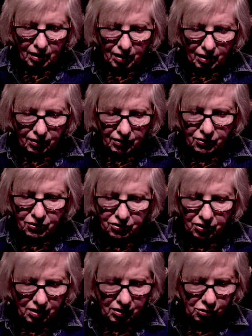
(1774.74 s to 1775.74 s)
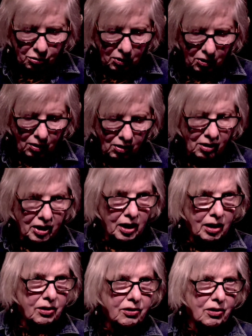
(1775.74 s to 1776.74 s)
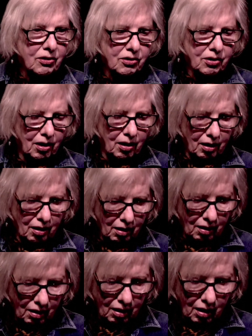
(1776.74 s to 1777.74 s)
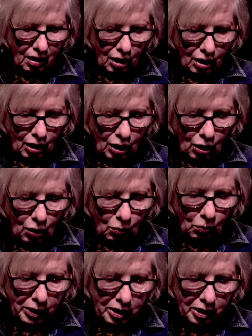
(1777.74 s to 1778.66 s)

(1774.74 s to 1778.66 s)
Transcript: Their sons were our ages. We had